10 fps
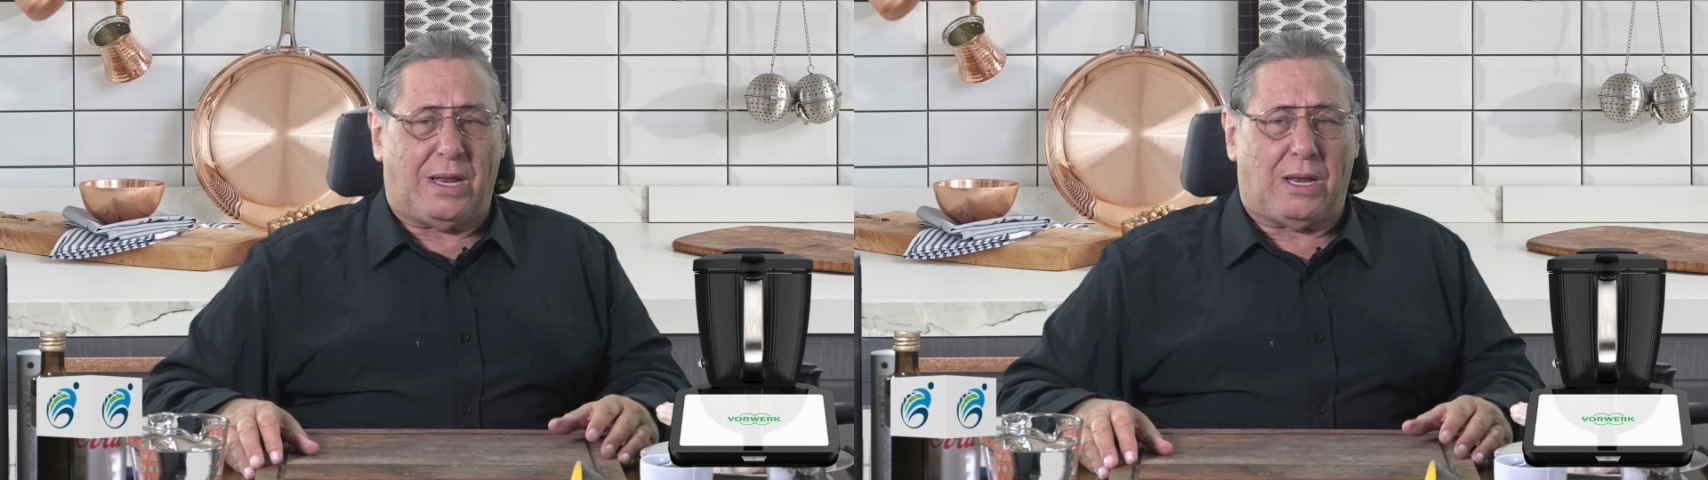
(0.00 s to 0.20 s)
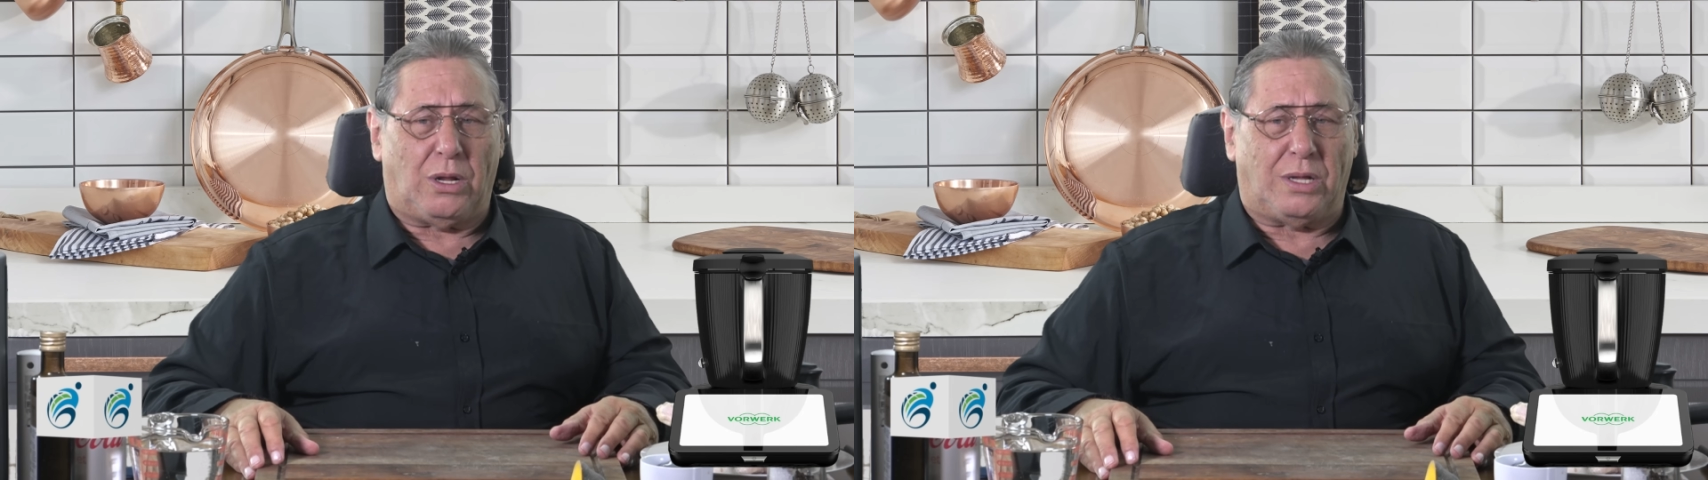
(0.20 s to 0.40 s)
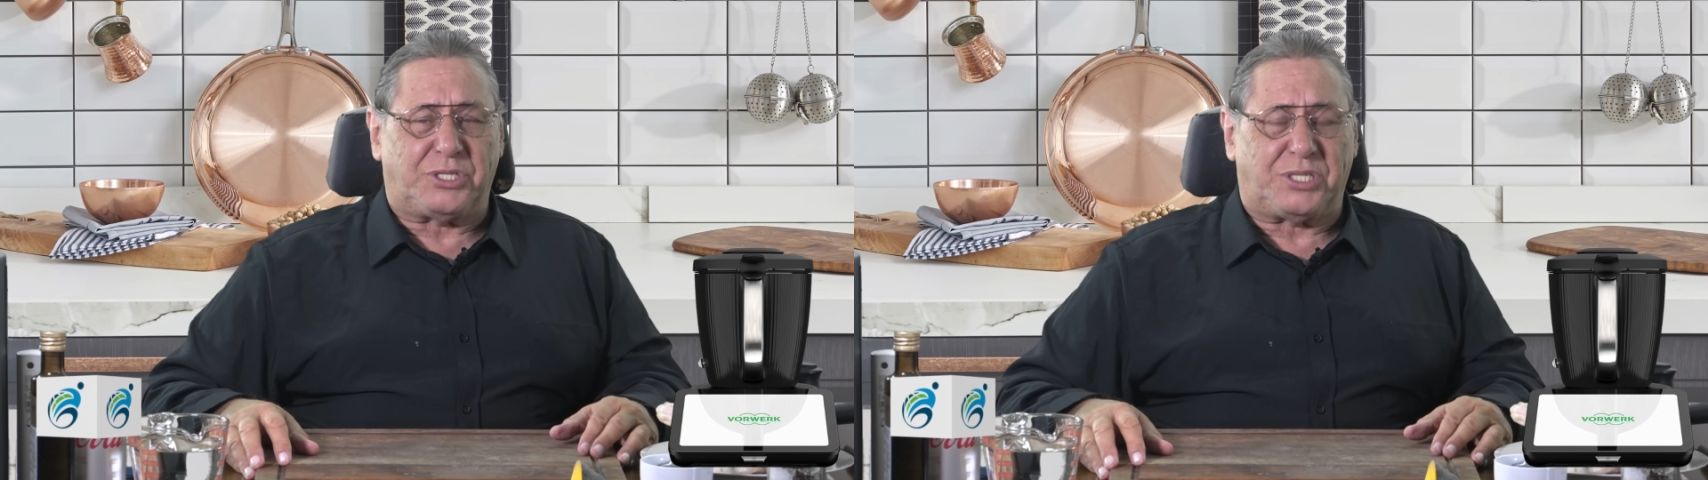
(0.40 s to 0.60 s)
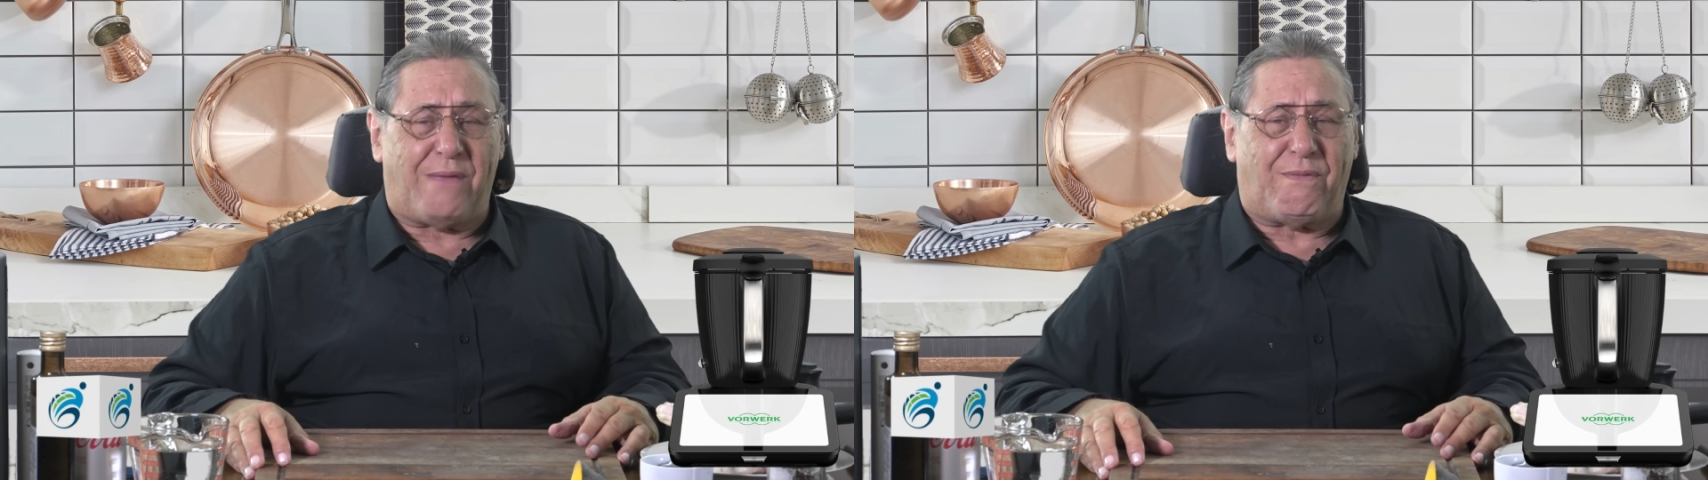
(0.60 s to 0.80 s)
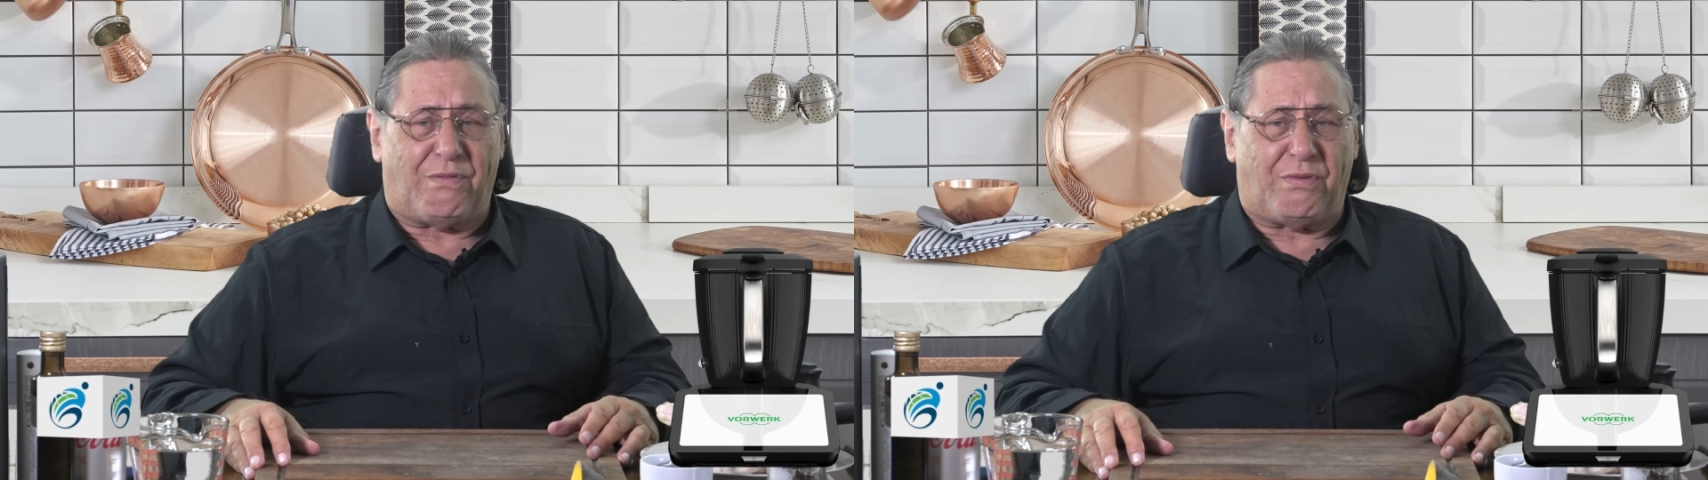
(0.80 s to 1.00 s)
it a lot
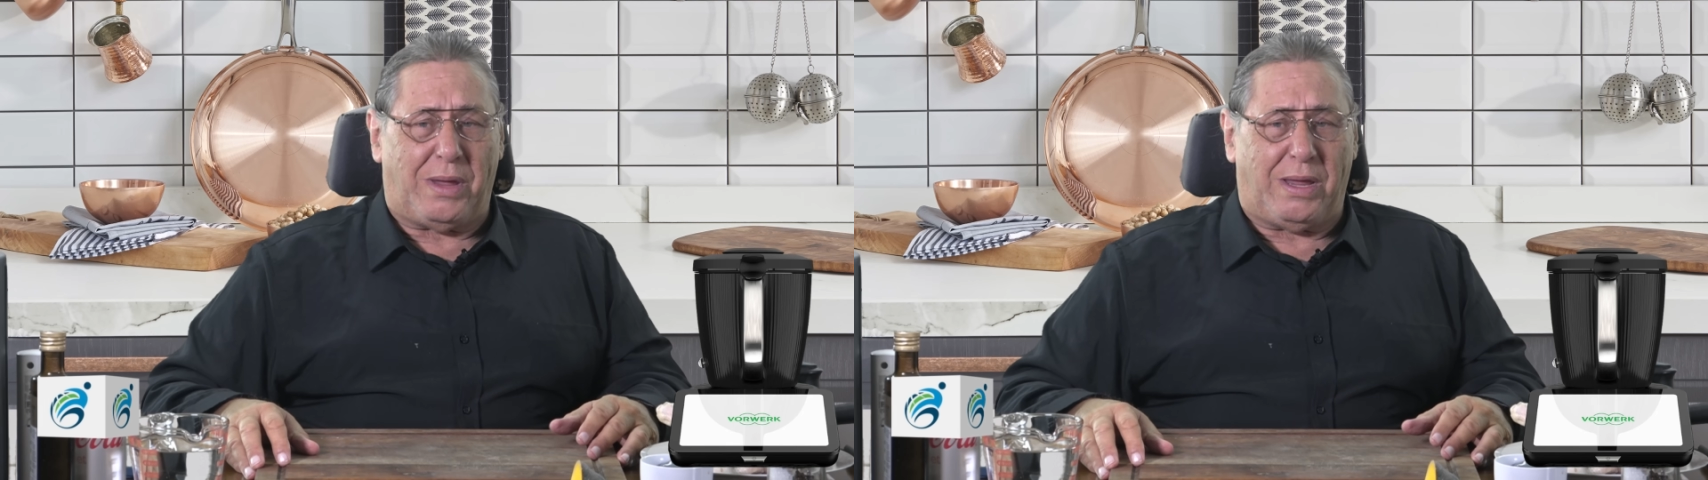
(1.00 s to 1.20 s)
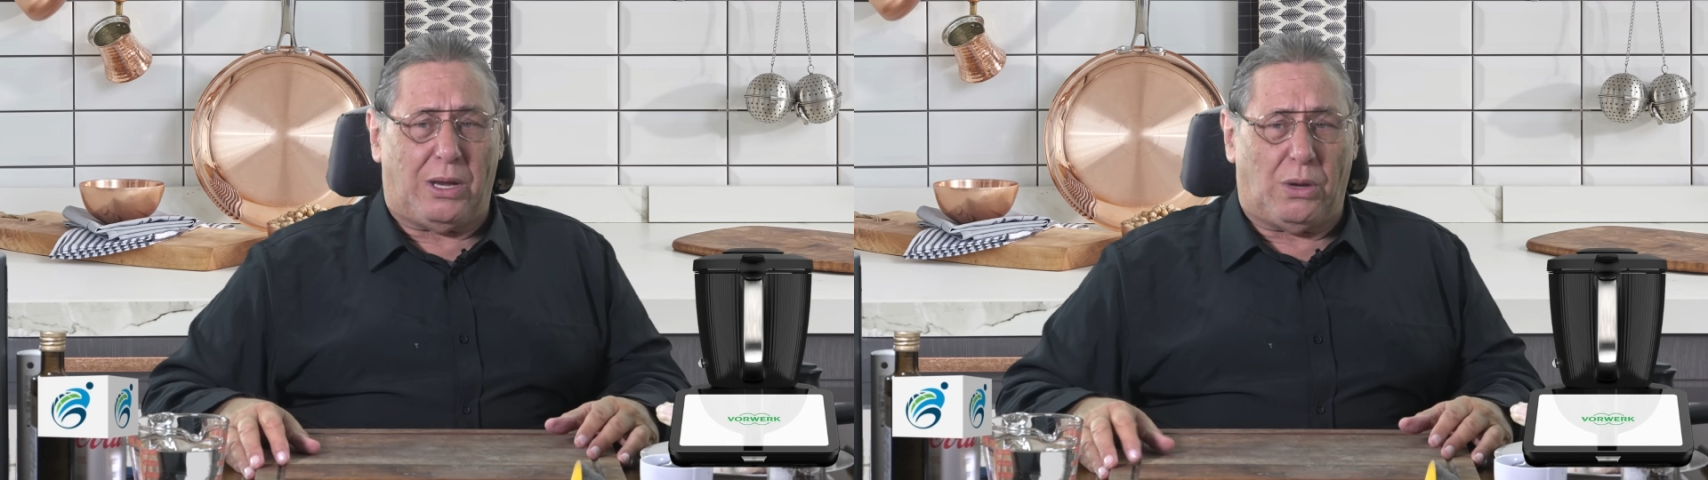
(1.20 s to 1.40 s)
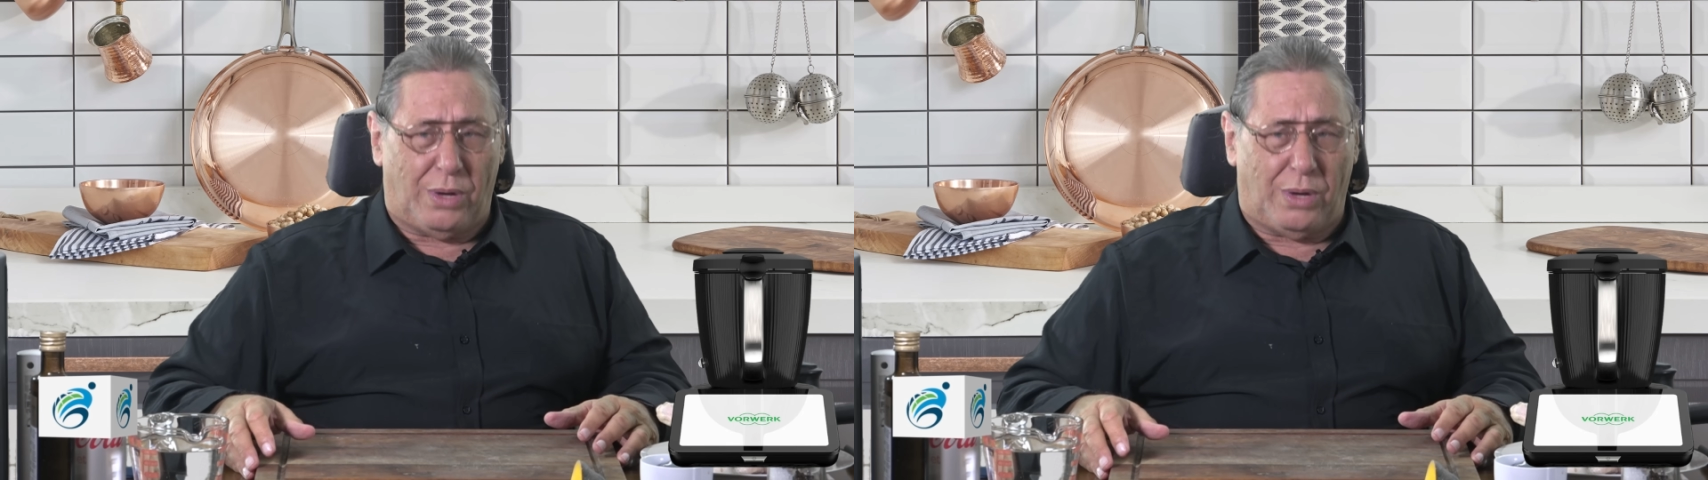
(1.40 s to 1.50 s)
safer for me in a